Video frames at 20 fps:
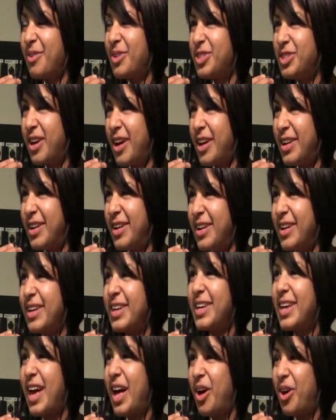
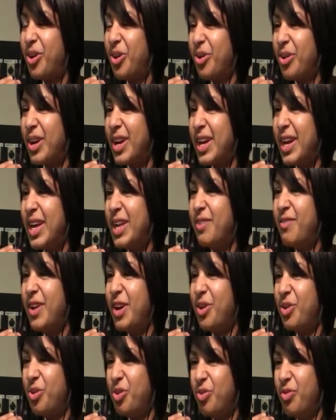Regina, Calgary, and
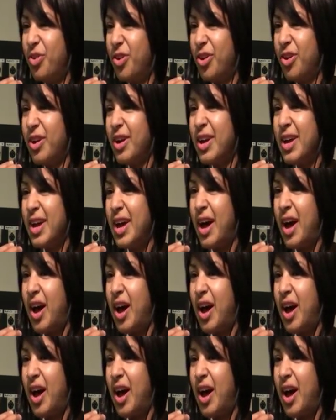Vancouver.